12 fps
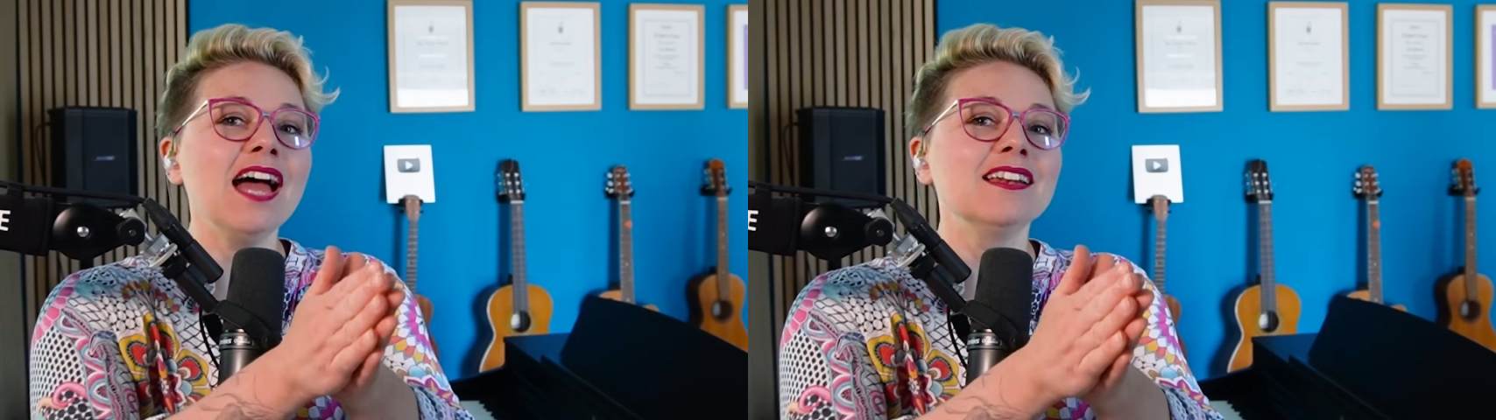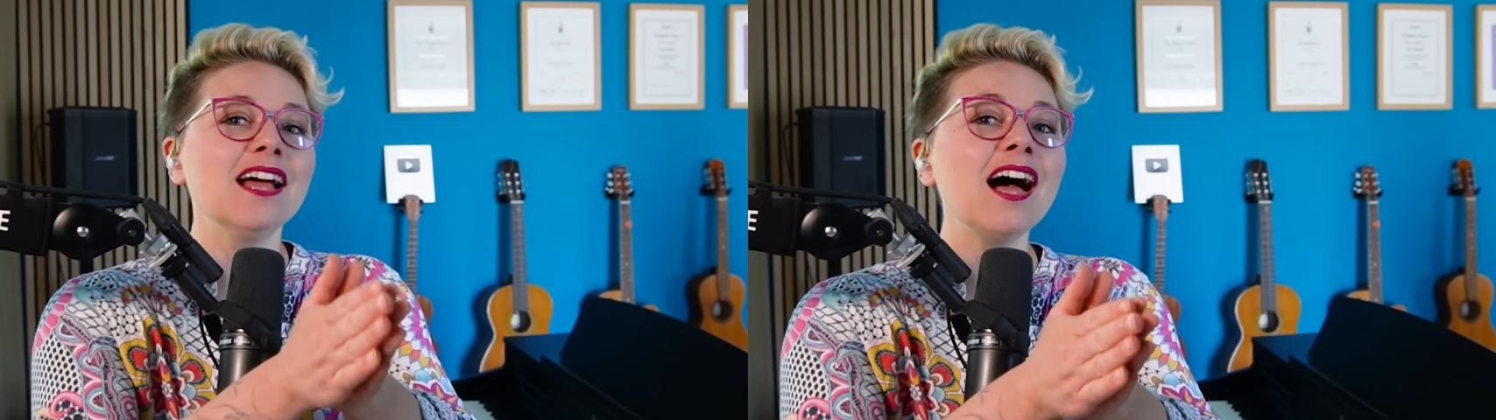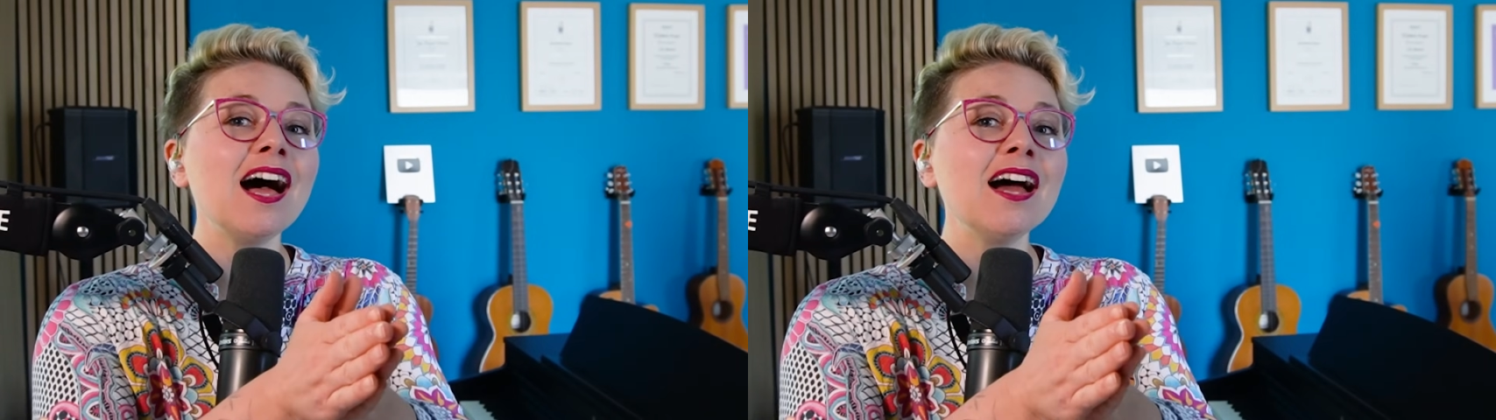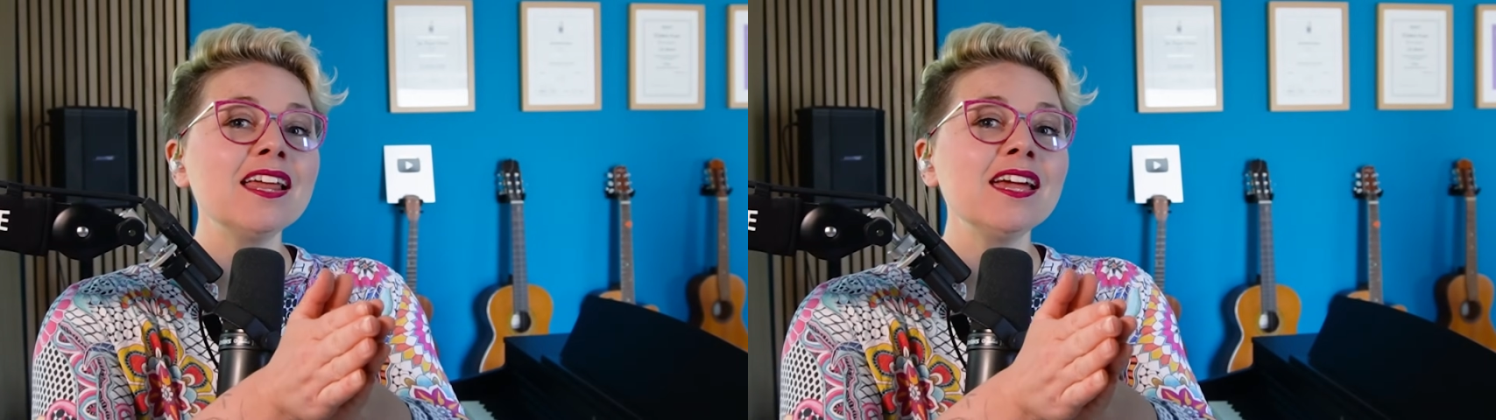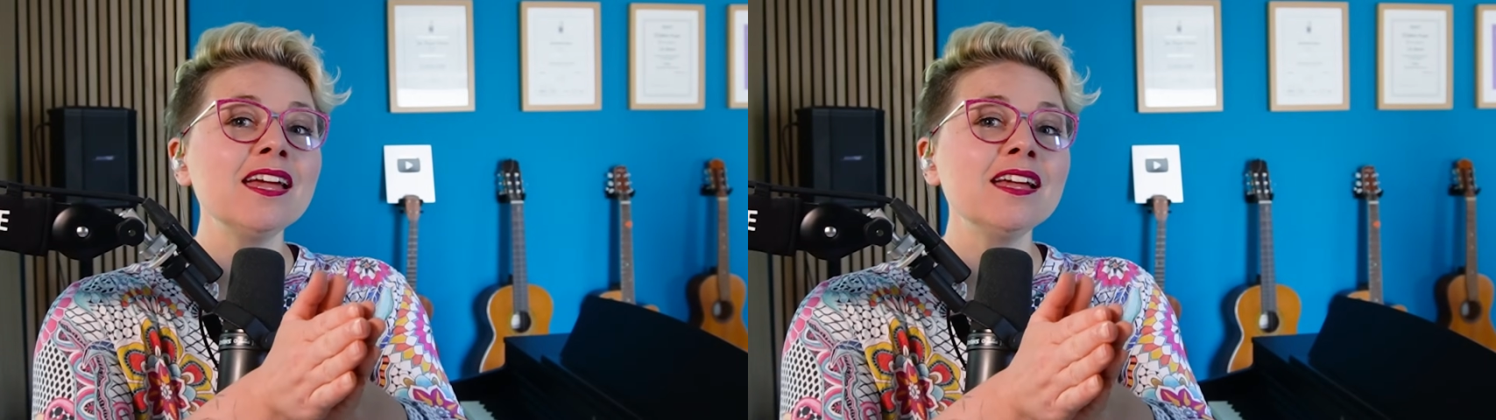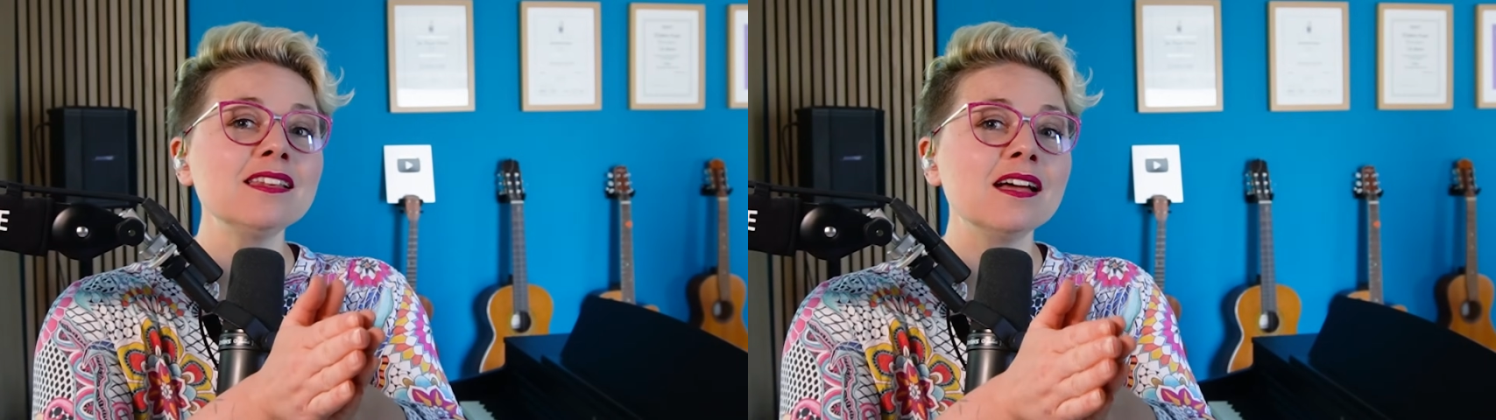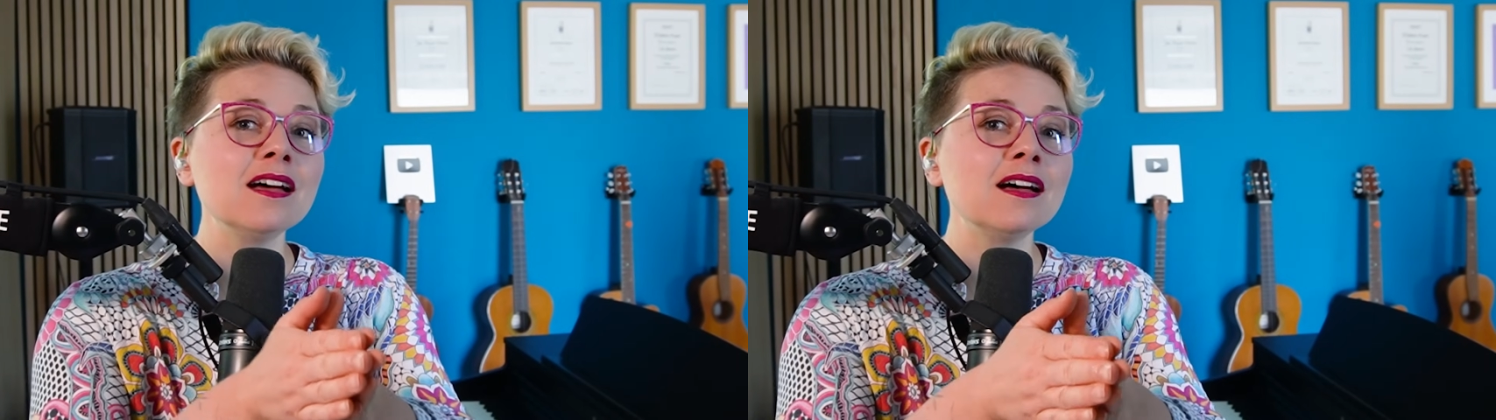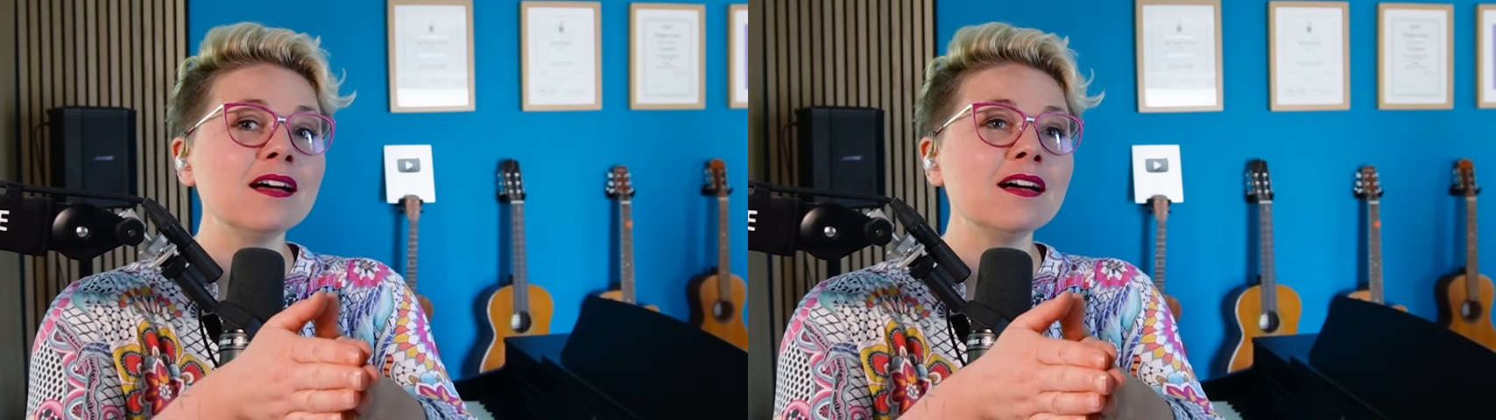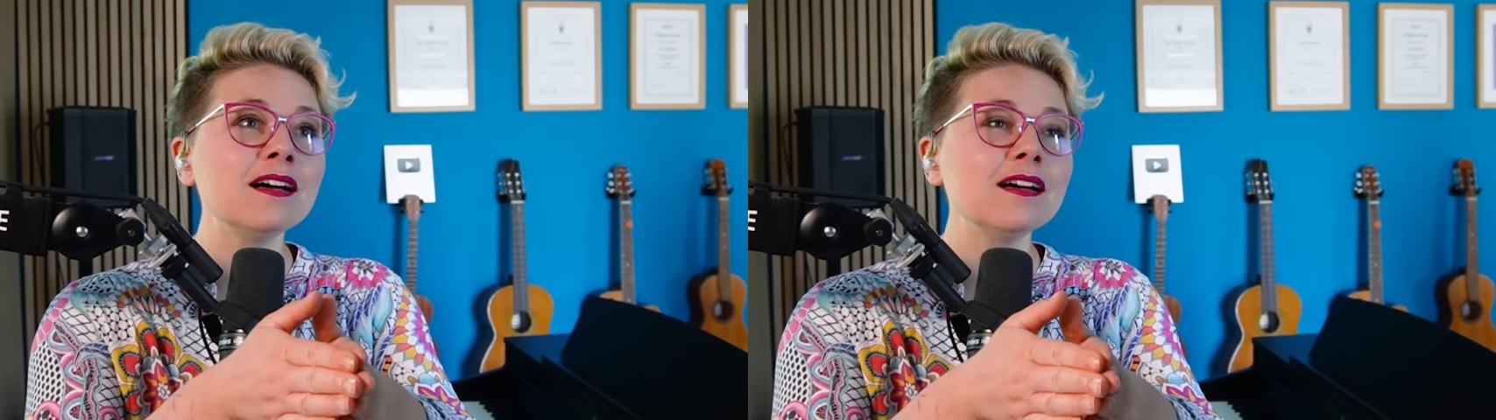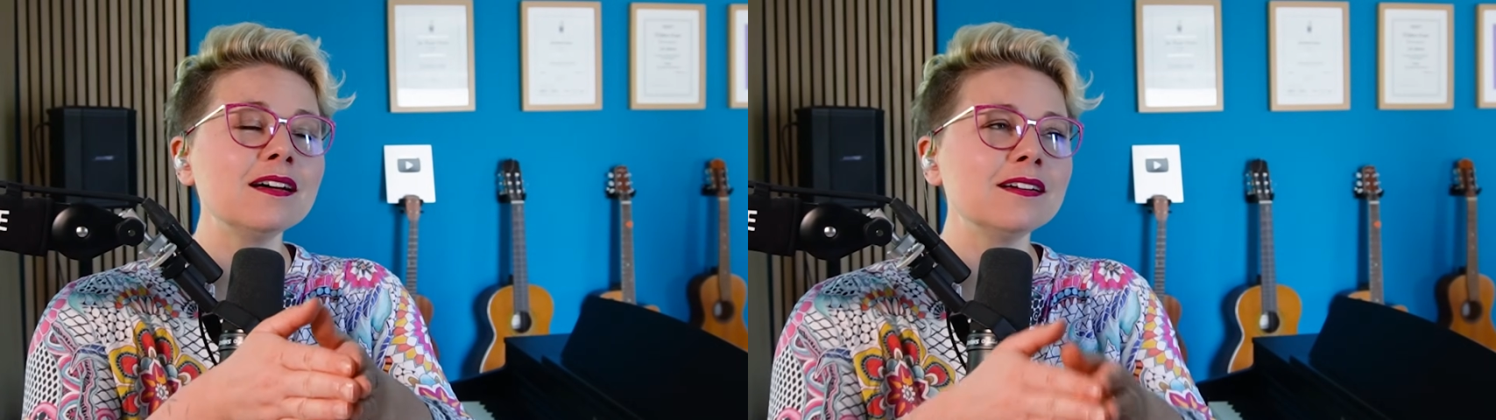not in the...